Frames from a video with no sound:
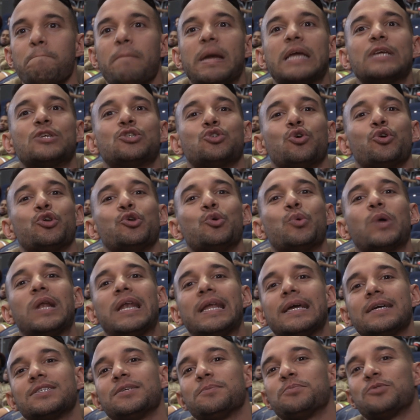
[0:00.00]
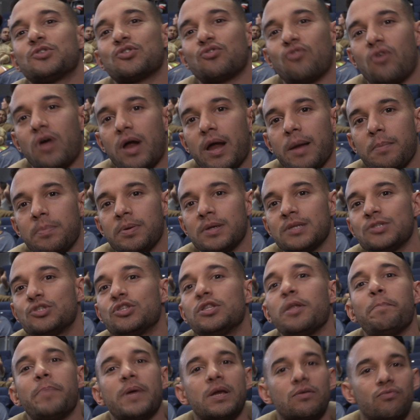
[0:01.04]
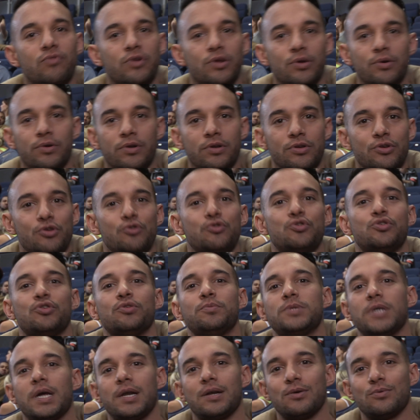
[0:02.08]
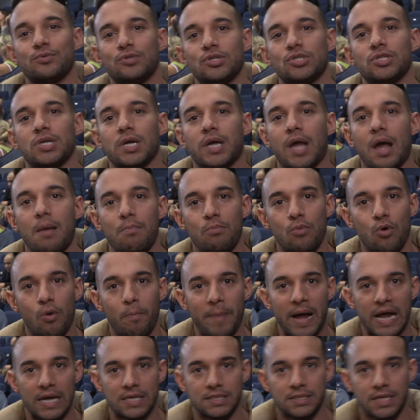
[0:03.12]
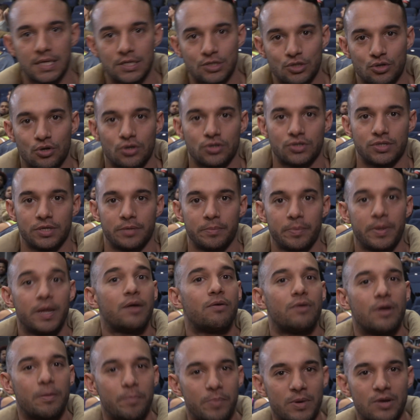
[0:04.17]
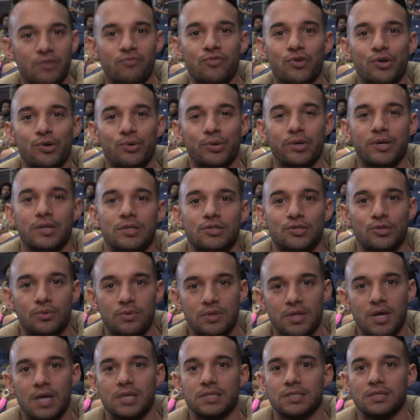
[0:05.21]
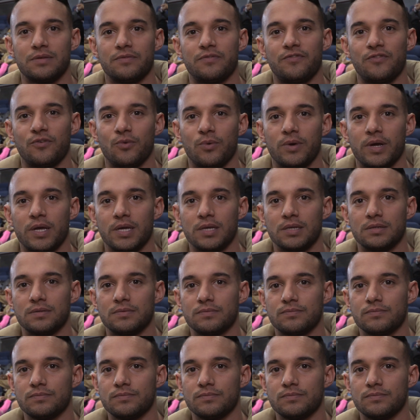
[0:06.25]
Make sure you click subscribe to the Big Reunion YouTube channel to check out more backstage gossip here at the Big Reunion 2014.